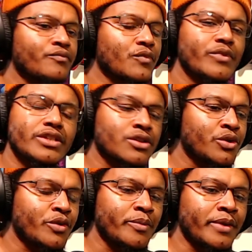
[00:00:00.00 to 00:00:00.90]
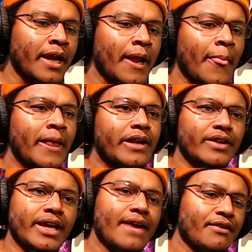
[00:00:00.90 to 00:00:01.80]
which is cool with me.
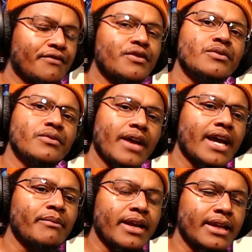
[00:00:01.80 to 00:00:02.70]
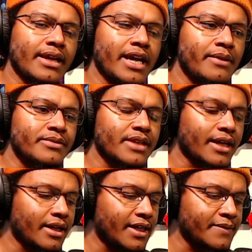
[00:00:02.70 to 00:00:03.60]
They have a few animated games. Like
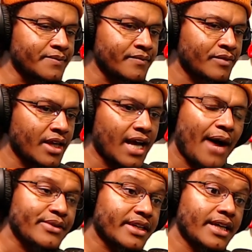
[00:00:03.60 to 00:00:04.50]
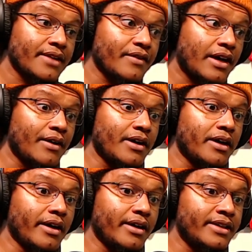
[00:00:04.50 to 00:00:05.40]
I was looking at
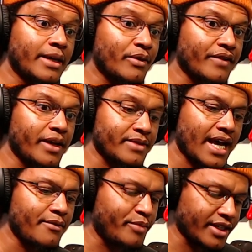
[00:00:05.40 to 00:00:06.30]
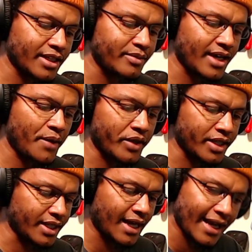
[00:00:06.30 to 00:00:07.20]
a number of games I haven't picked up yet. I want to
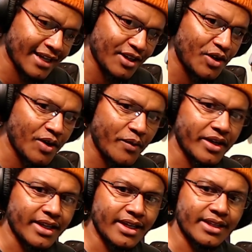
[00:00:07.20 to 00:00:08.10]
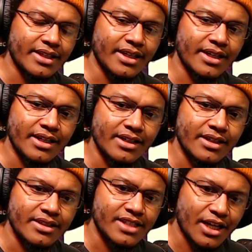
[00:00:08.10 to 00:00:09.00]
get Ico. I want to get
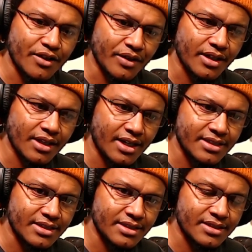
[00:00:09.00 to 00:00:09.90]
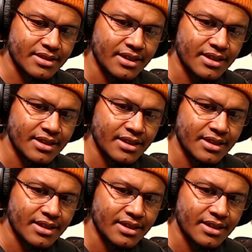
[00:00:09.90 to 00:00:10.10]
Shadow of the Colossus.